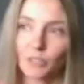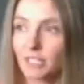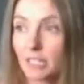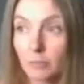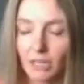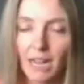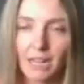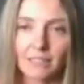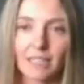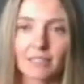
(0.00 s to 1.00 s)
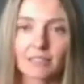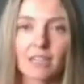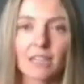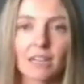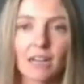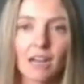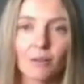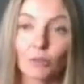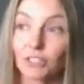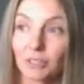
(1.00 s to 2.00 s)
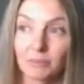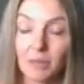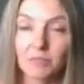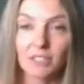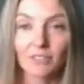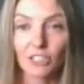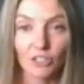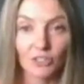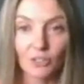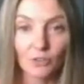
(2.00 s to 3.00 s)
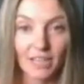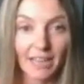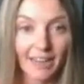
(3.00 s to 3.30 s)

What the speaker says: or T-bar access, or sometimes even just snowcat